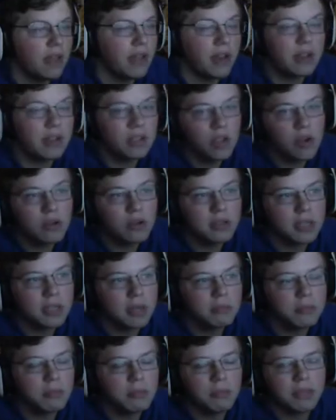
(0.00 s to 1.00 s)
I've got a
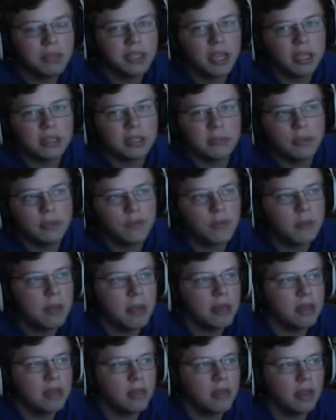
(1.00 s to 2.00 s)
taunt up to protect me
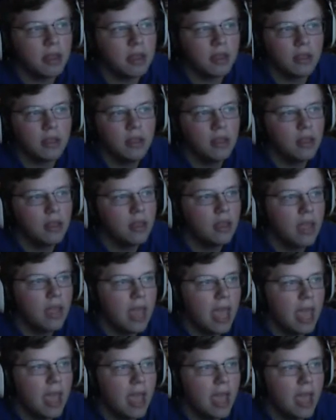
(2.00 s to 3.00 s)
from anything,
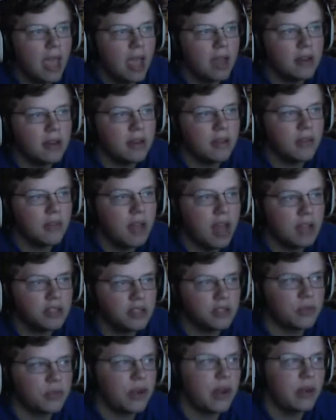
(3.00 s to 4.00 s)
and I've
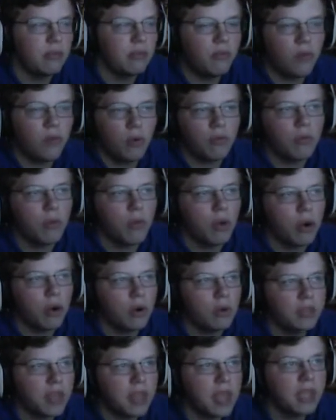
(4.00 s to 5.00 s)
got just a random four
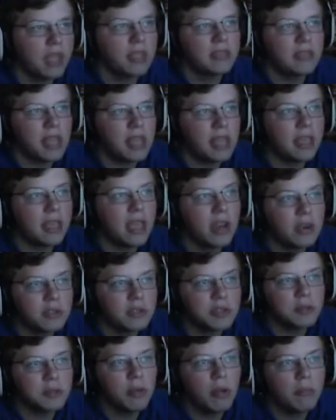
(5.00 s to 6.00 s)
four that can take
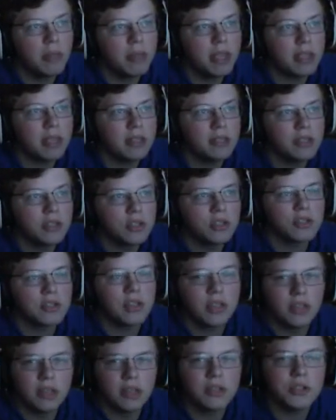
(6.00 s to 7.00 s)
care of small minions
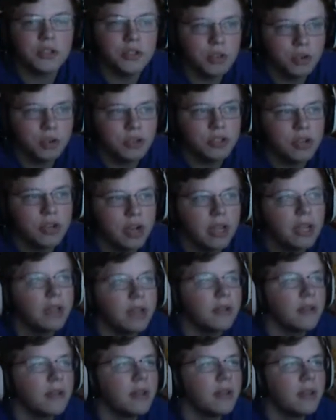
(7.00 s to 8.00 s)
just like the Azure
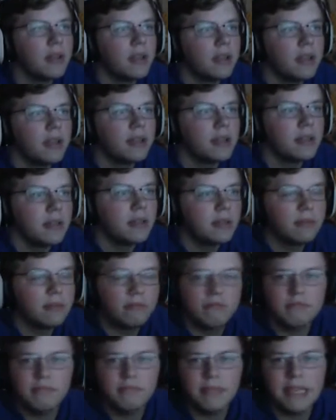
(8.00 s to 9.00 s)
Drake.
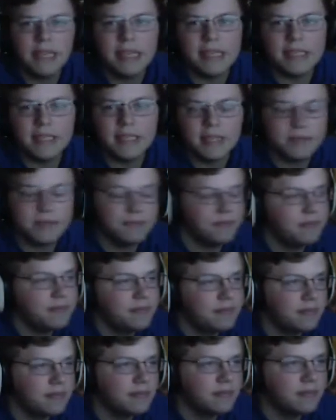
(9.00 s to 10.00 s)
Easy.